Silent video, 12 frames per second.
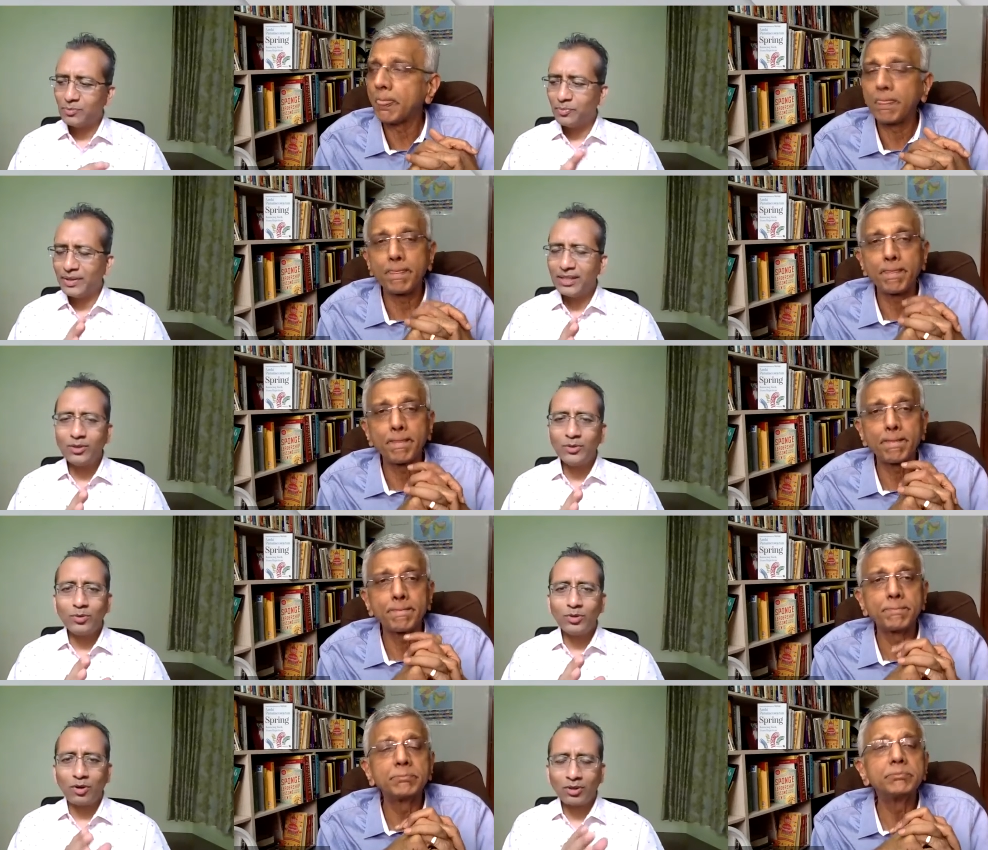Speaker 1: the moment
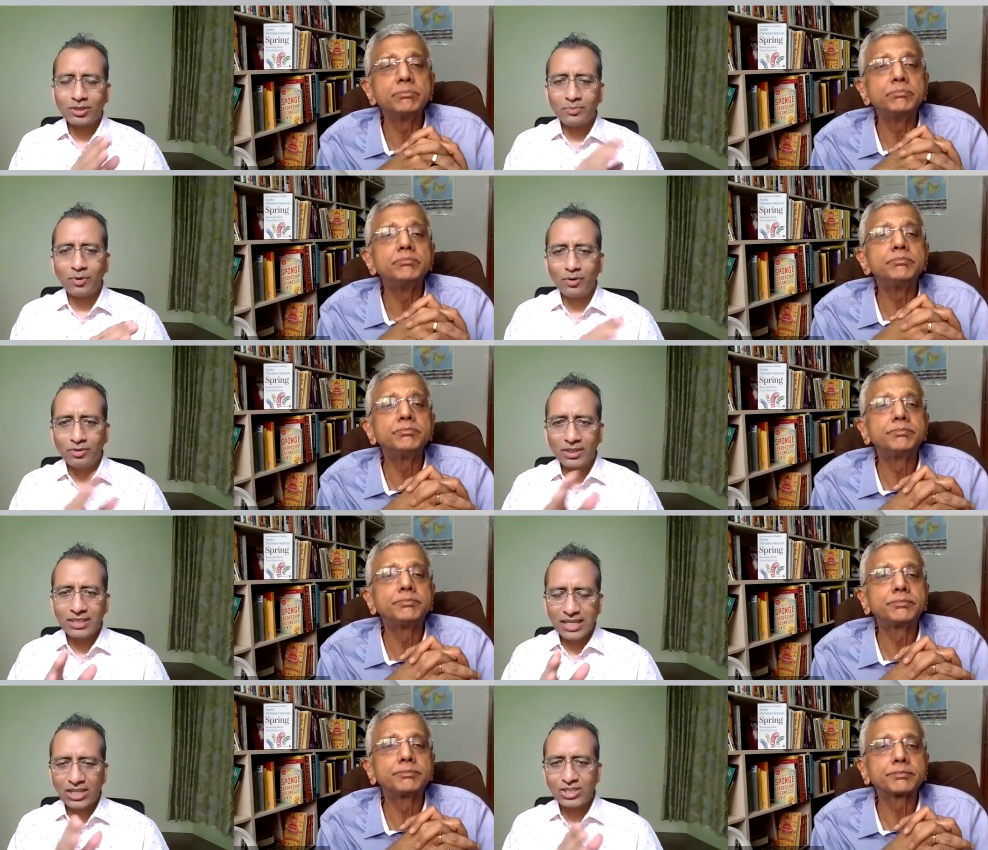you talked about
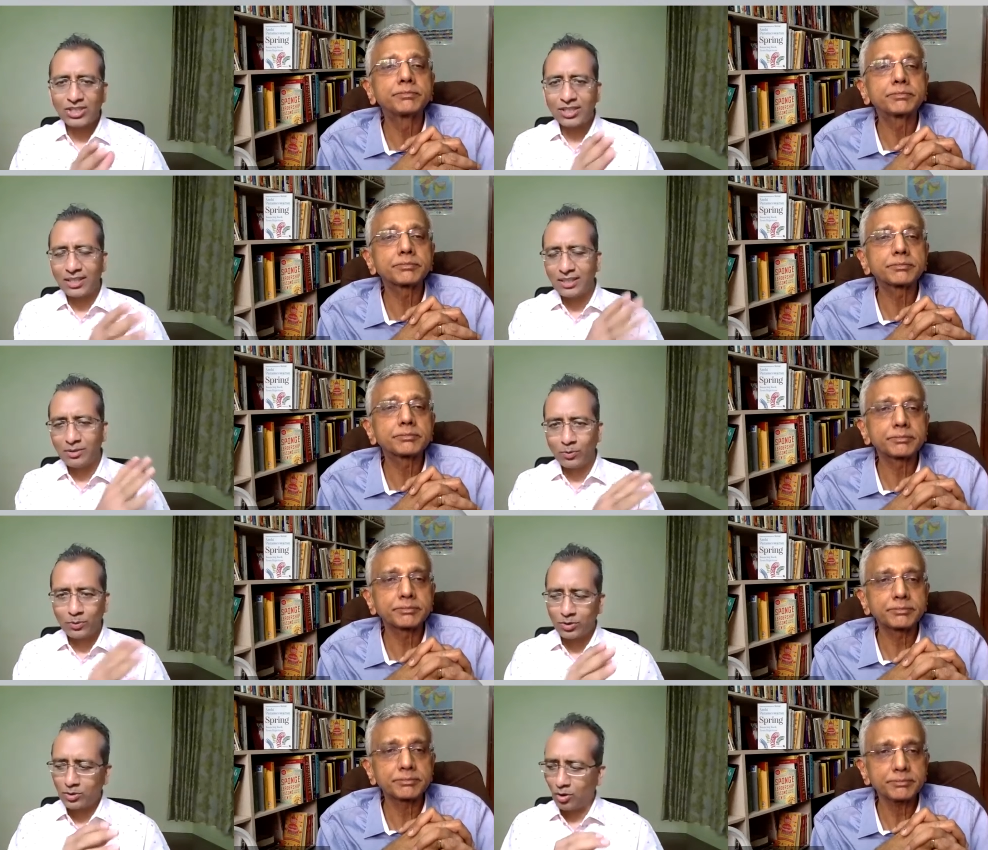rejection in
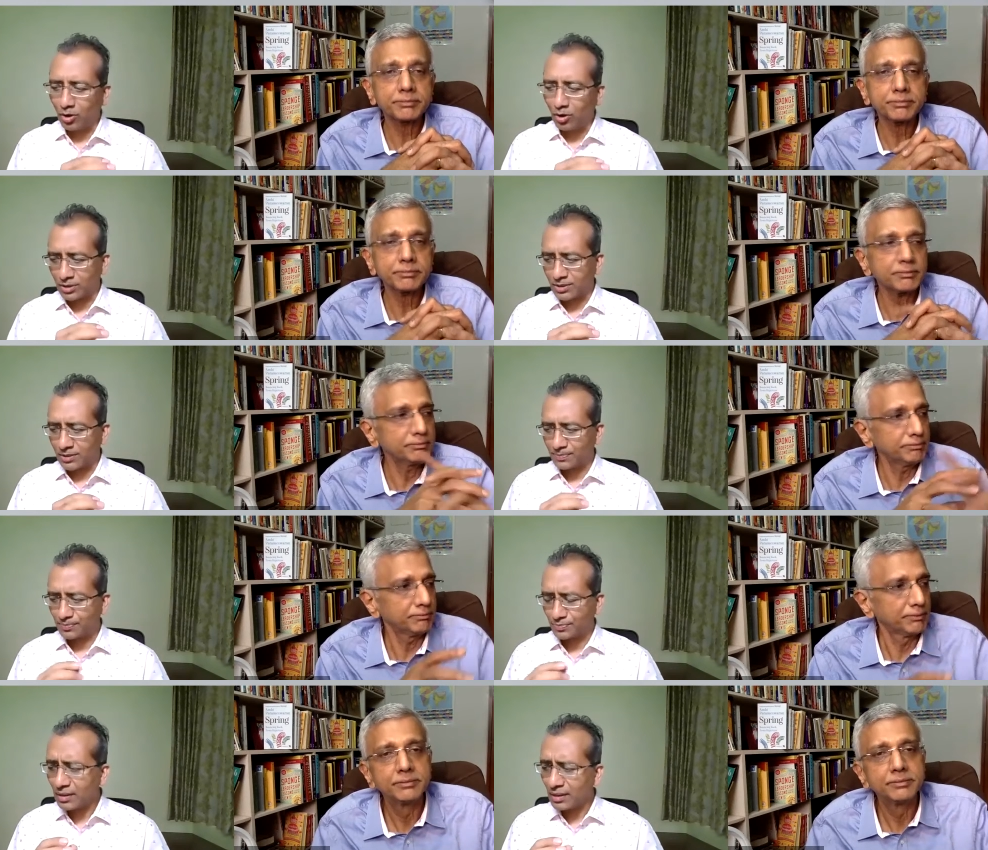those talks,
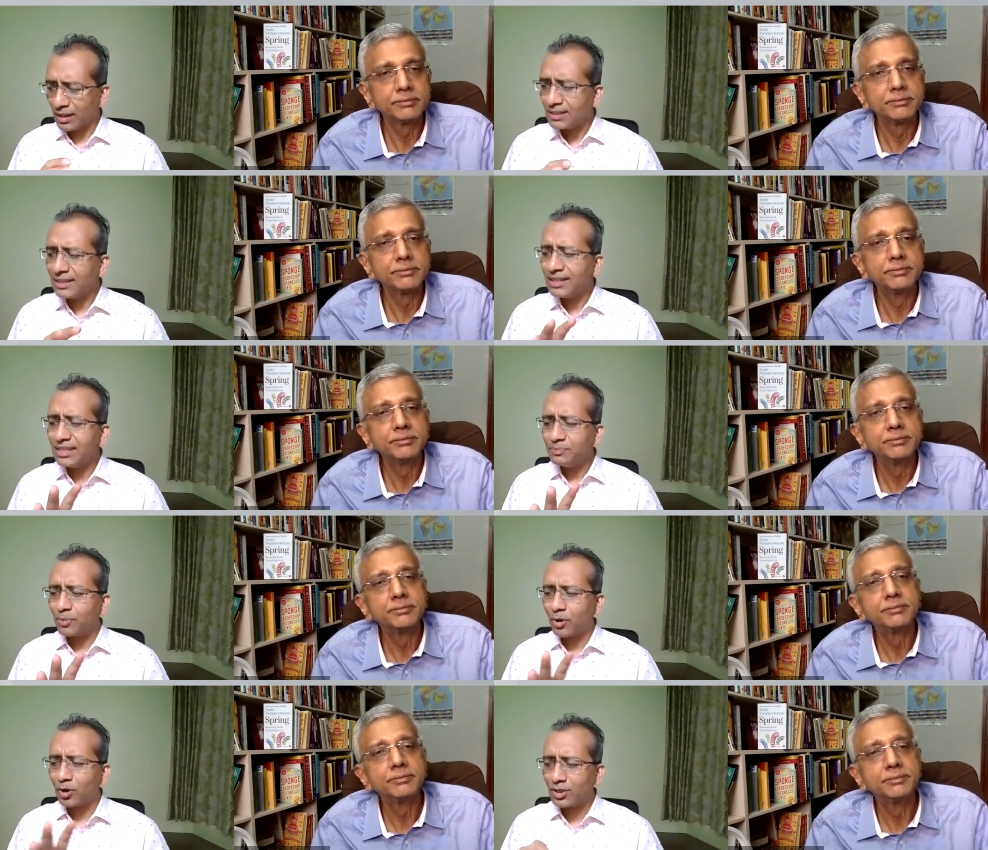I think
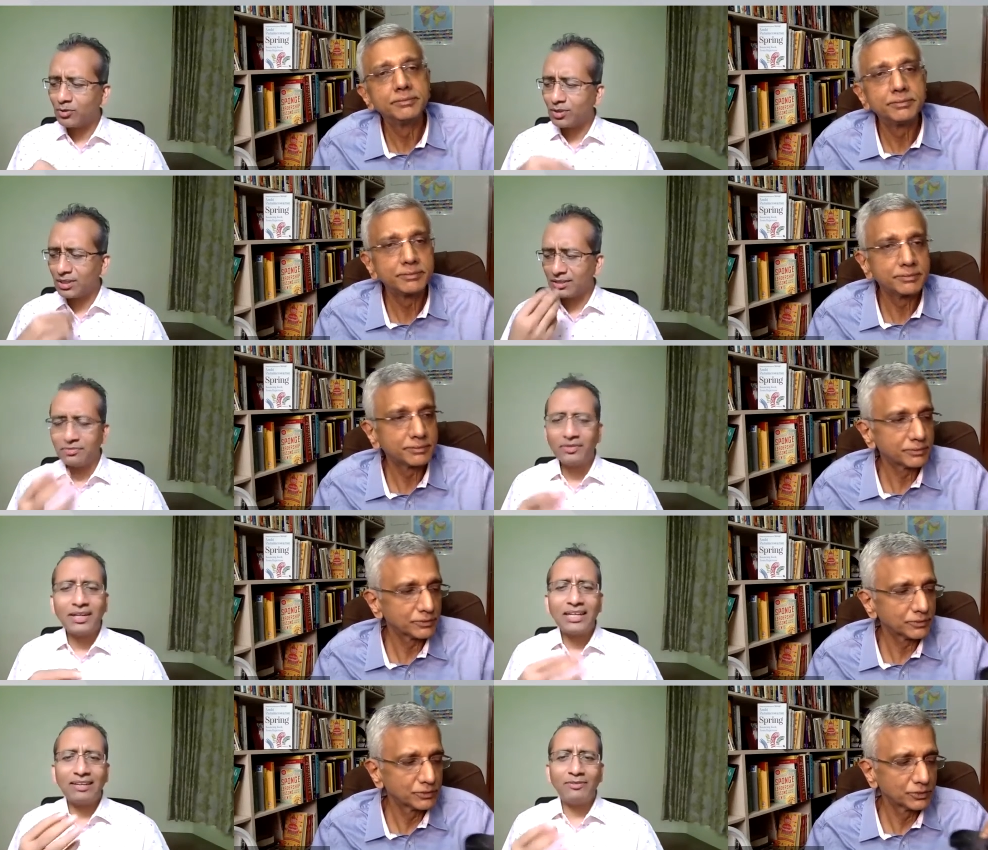it brought out a
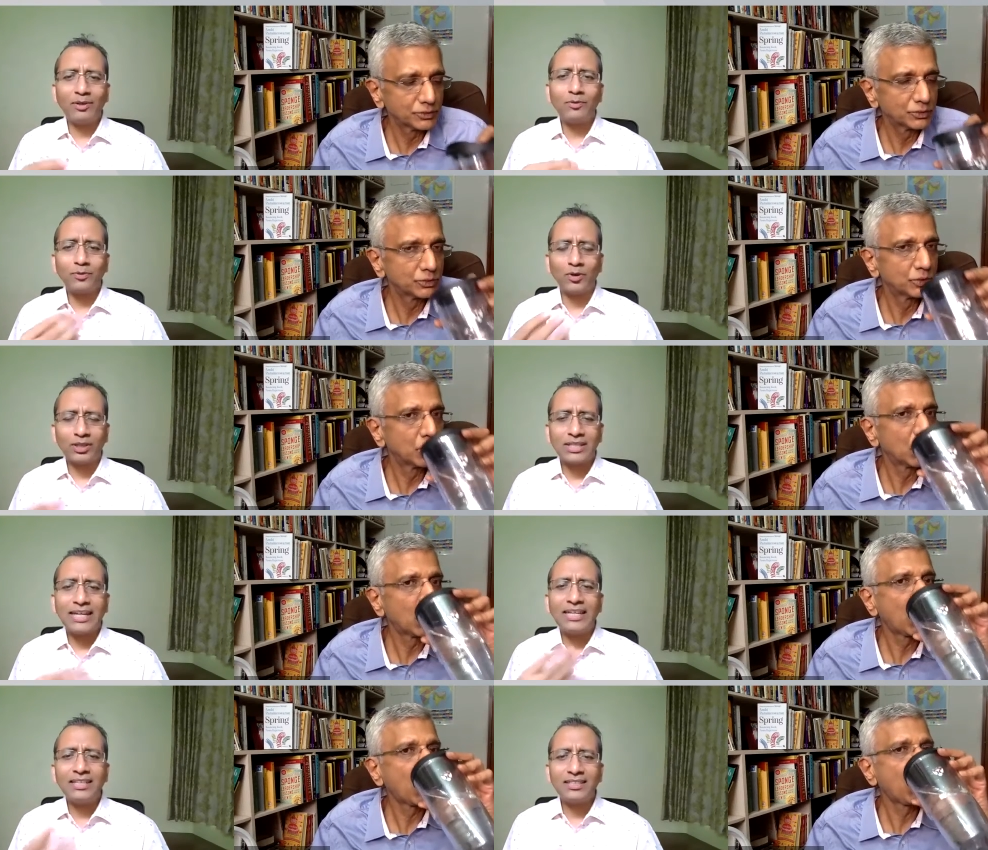different level of
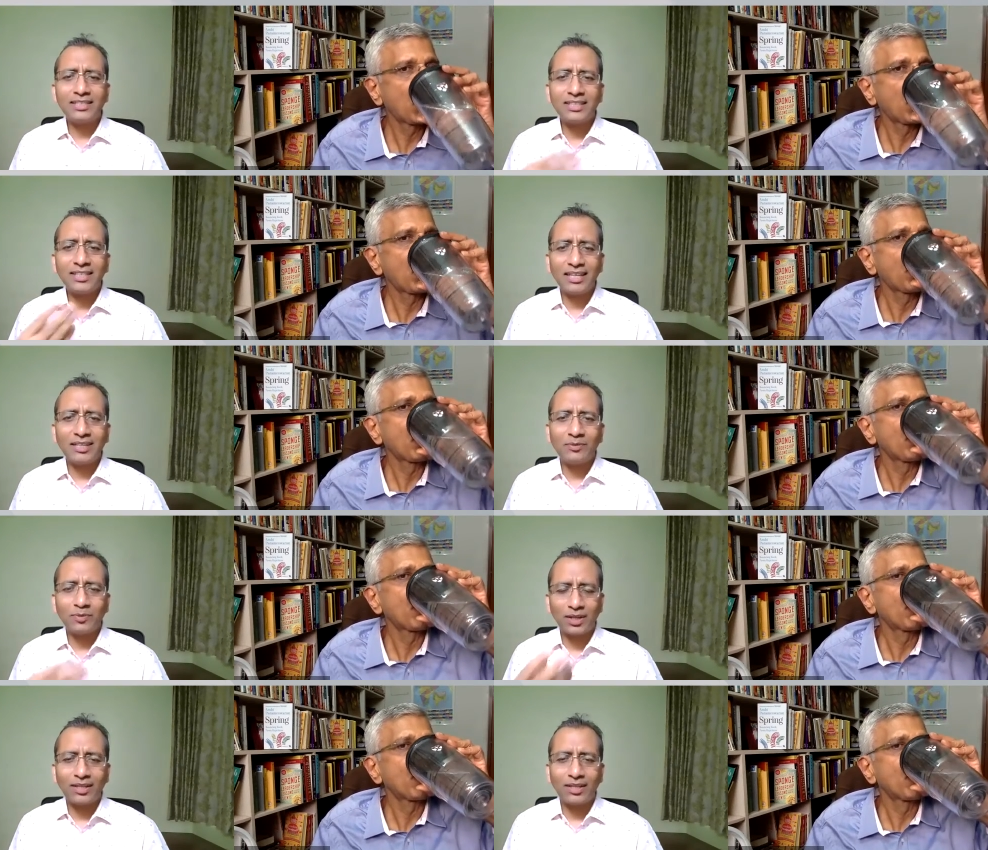authenticity and